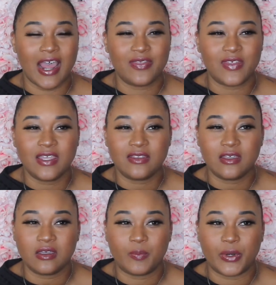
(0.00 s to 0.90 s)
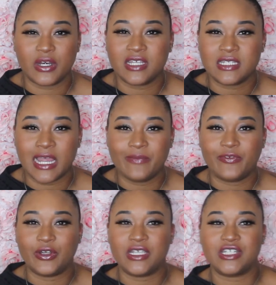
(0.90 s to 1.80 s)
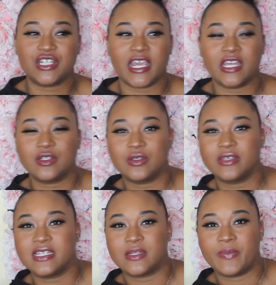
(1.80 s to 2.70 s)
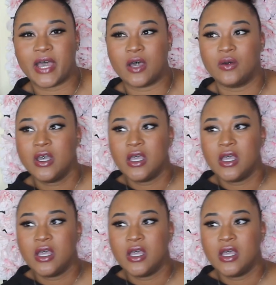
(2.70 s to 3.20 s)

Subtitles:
I think the burning time for each candle is about